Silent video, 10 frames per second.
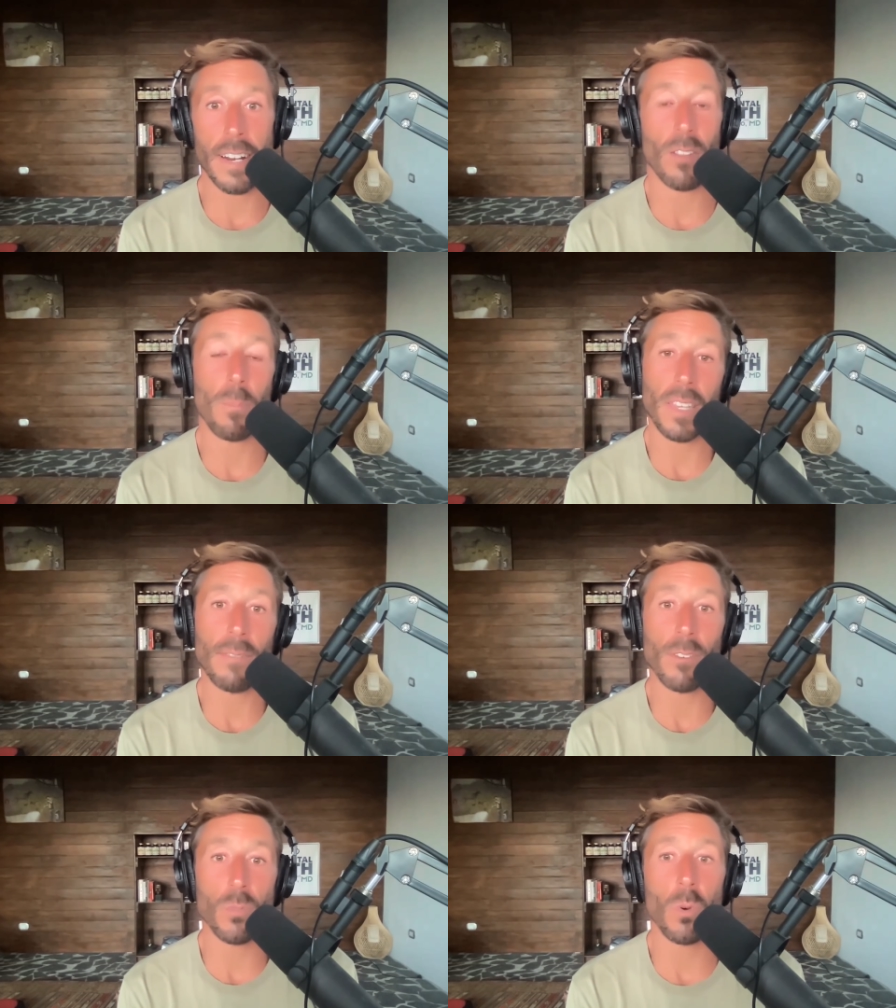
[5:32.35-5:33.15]
Now, the blood
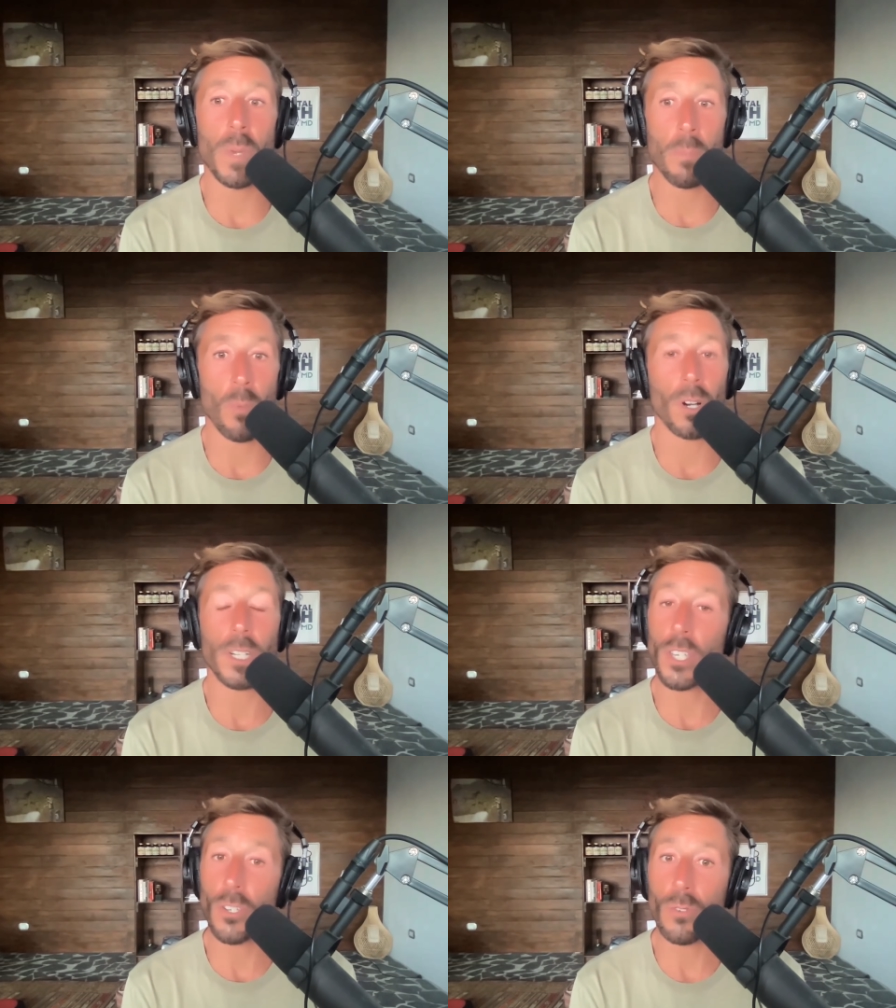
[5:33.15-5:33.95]
levels will be more
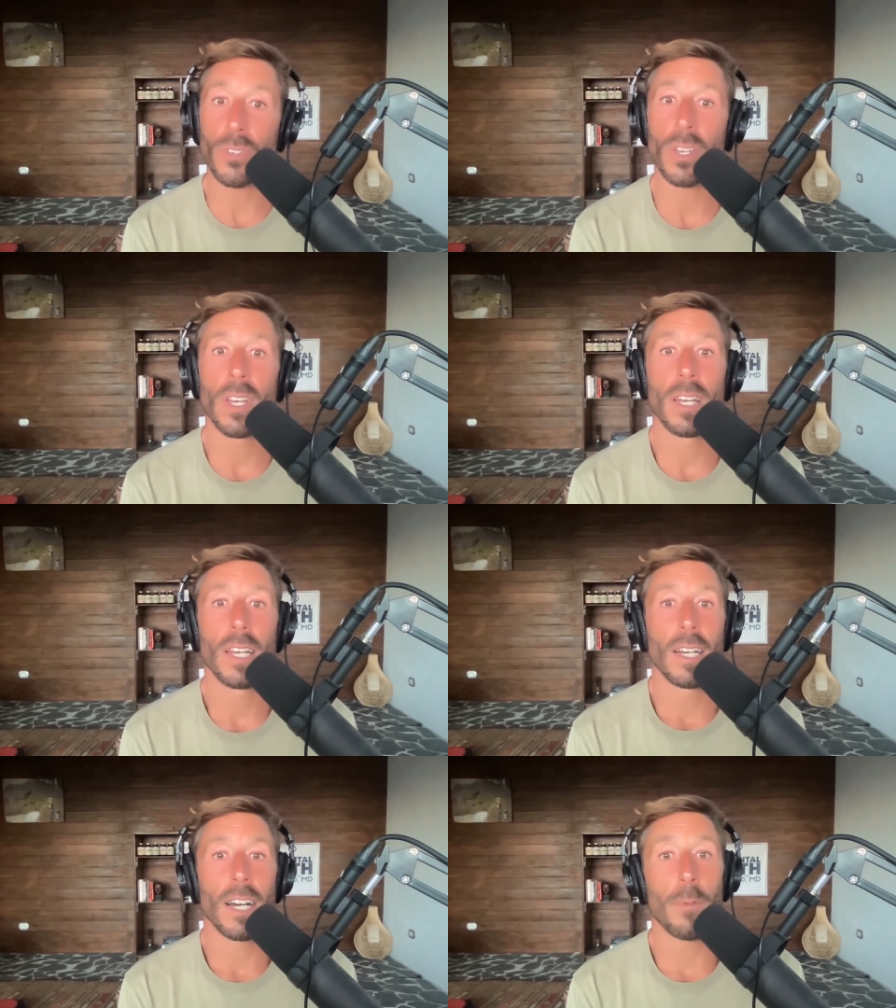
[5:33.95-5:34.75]
acute
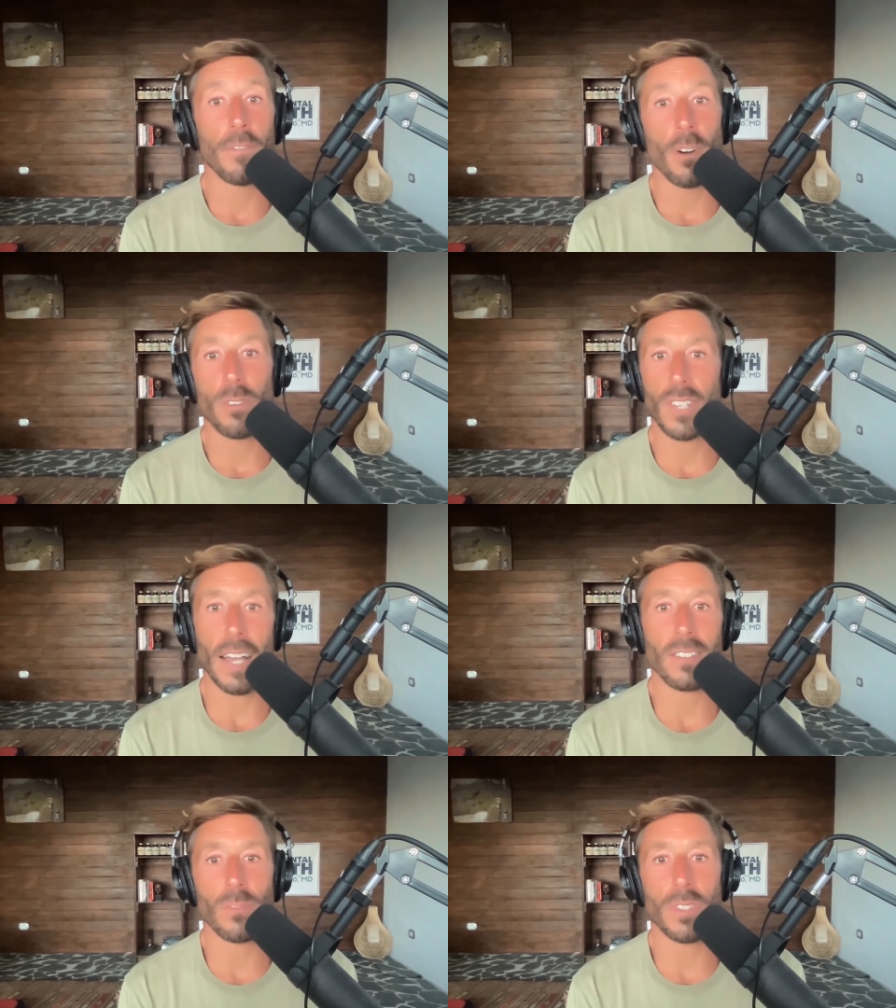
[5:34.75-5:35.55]
a provoked
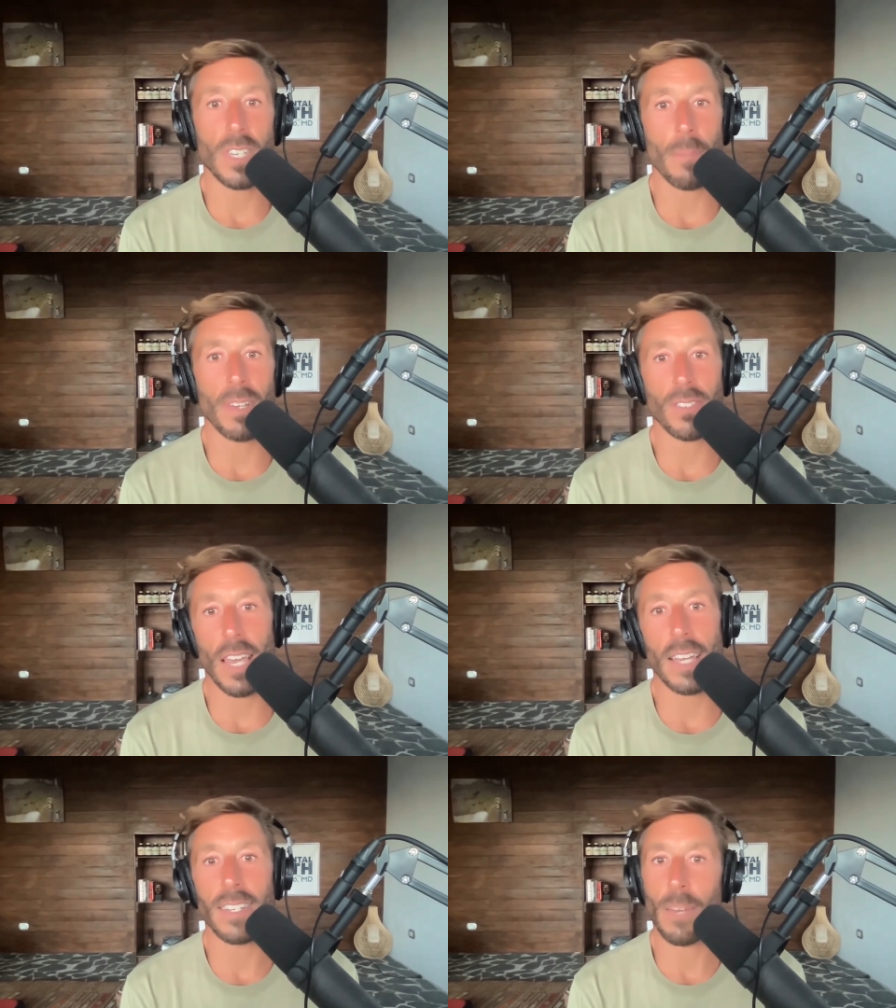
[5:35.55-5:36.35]
test with
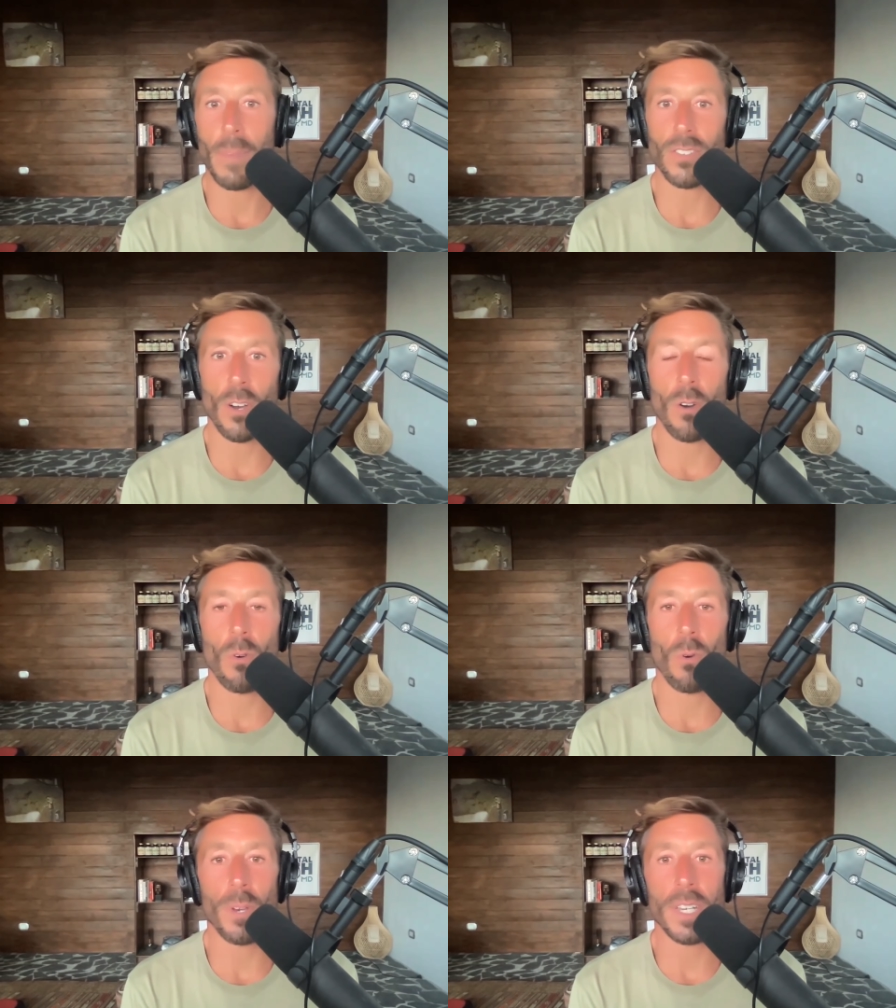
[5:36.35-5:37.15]
DMSA,
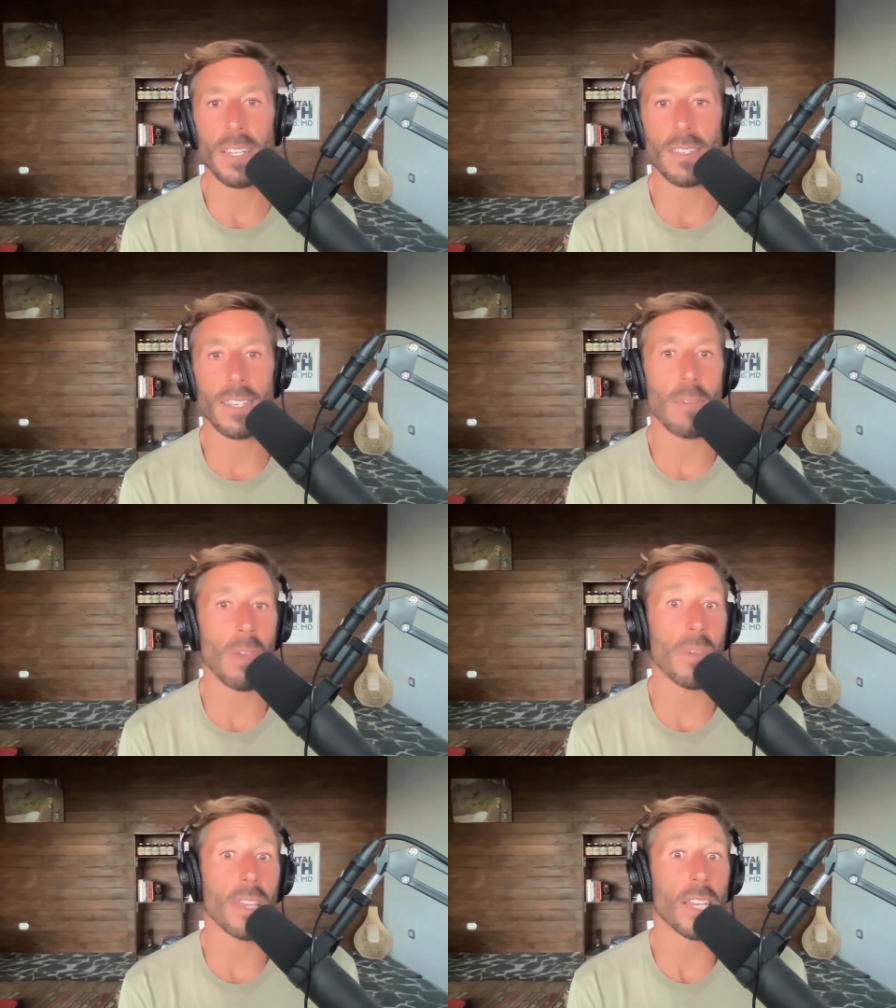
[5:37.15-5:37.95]
DMSO, or EDTA
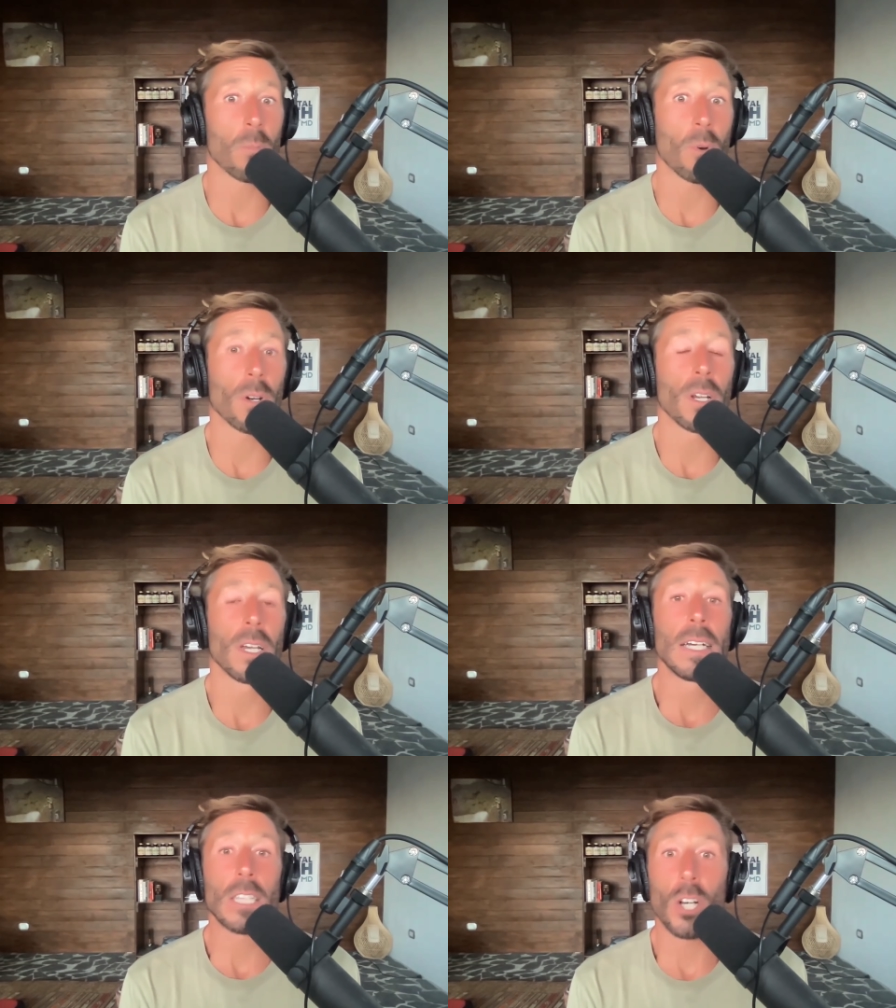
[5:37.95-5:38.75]
maybe a little more
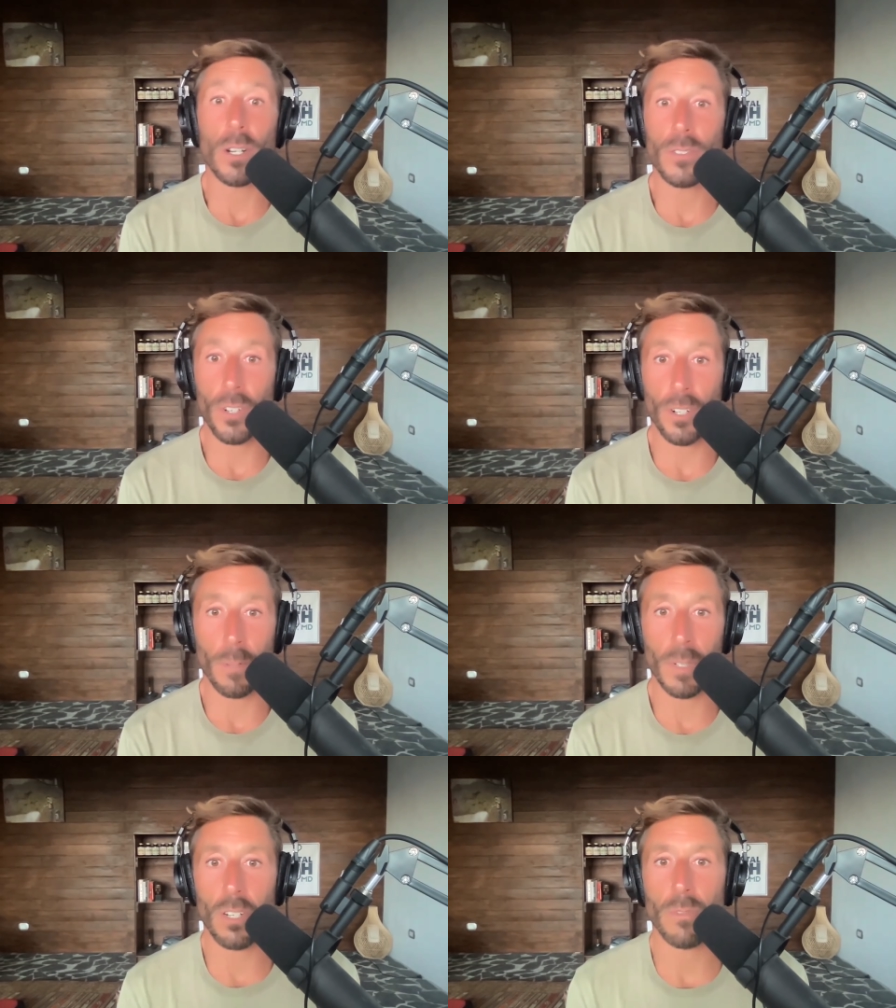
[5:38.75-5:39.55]
long
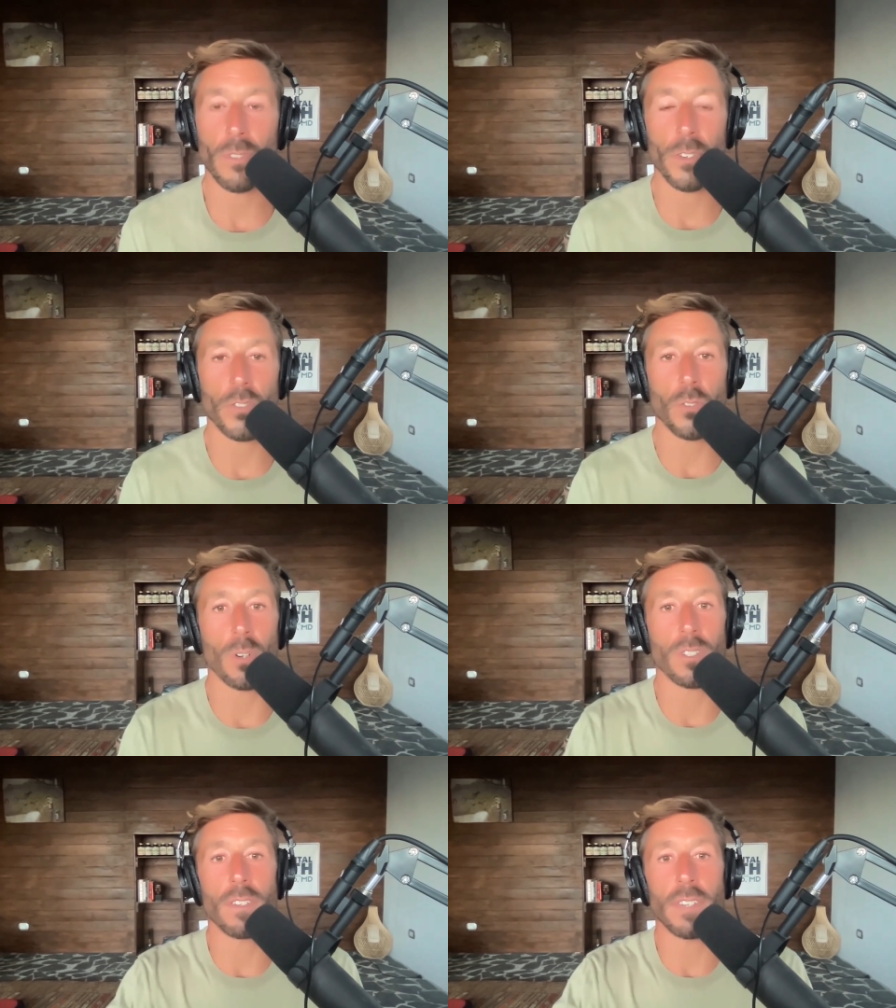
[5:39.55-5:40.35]
term in terms of your
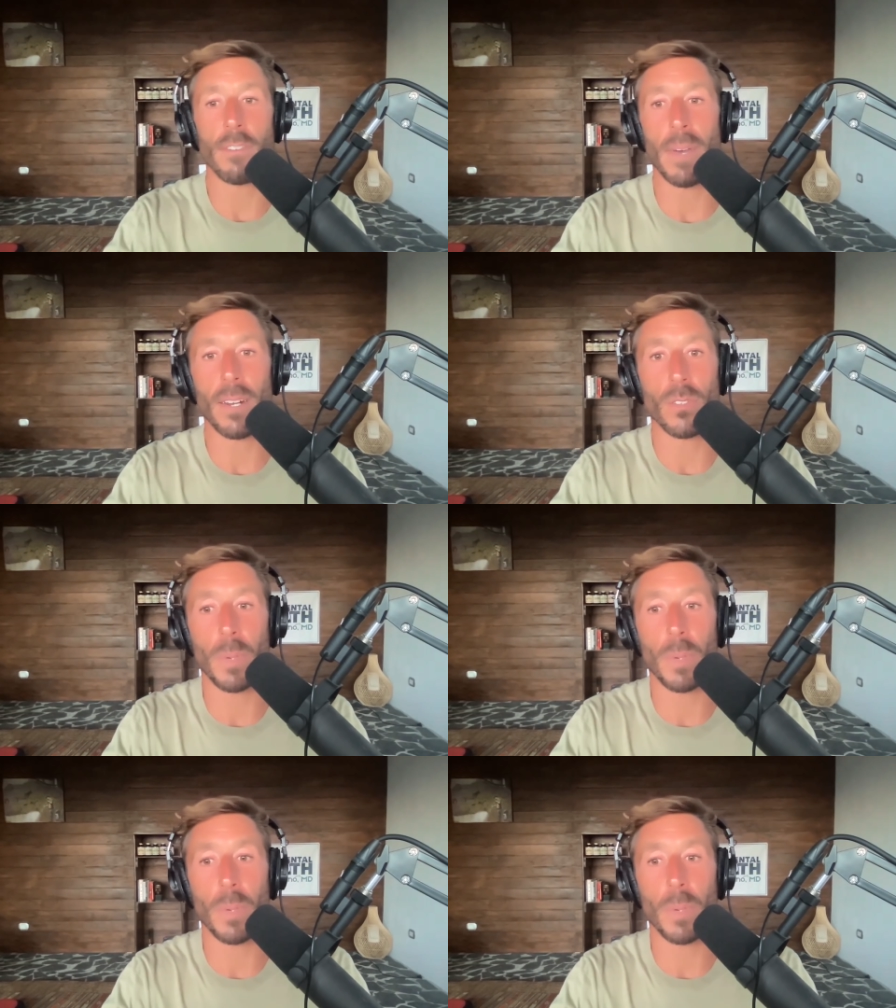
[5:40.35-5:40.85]
stores of these heavy metals.